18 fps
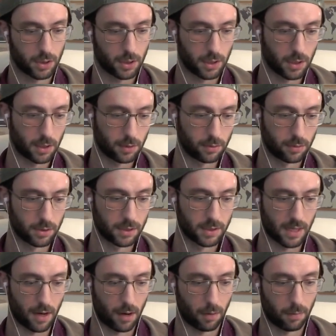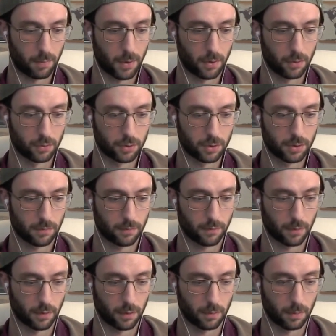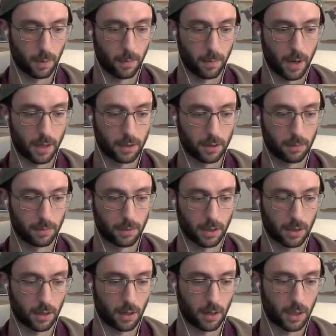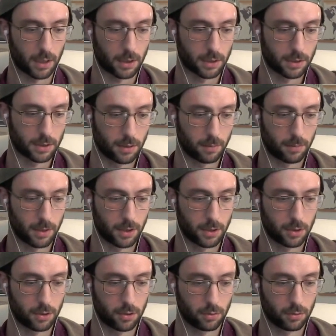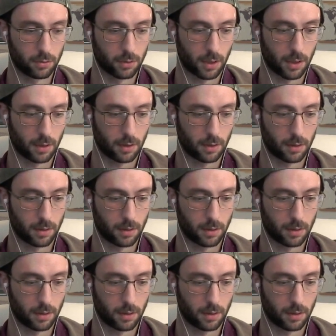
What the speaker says: He uses outpost for a little momentum to cause issues, right?